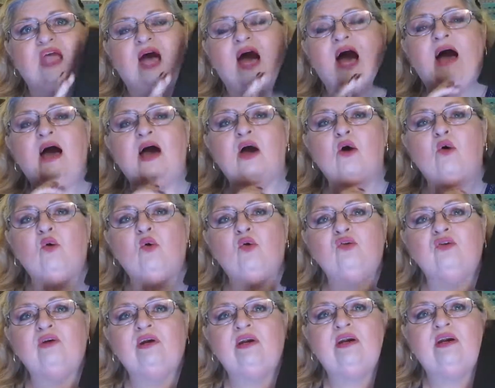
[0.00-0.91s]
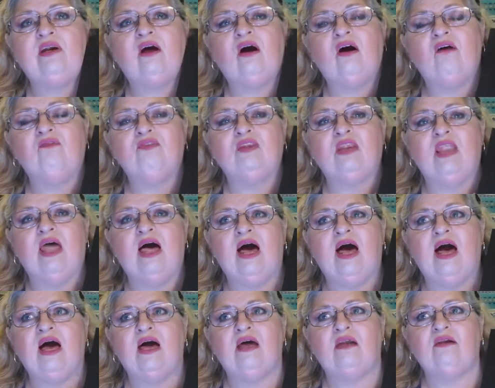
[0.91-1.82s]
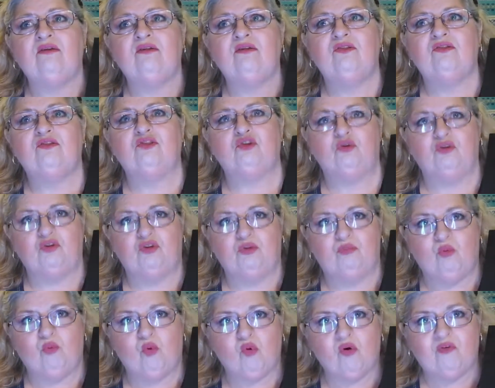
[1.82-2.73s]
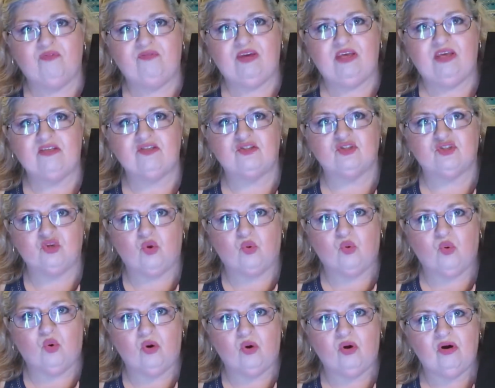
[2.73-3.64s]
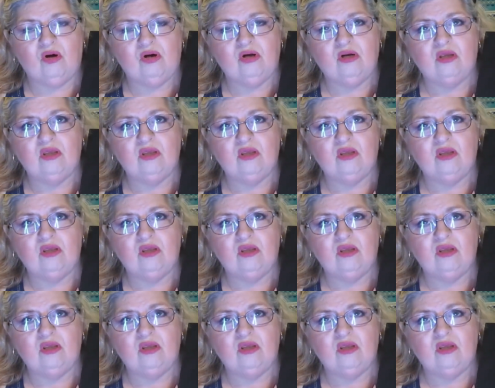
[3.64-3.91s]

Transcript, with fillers: I ordered it offline through the Morphe store.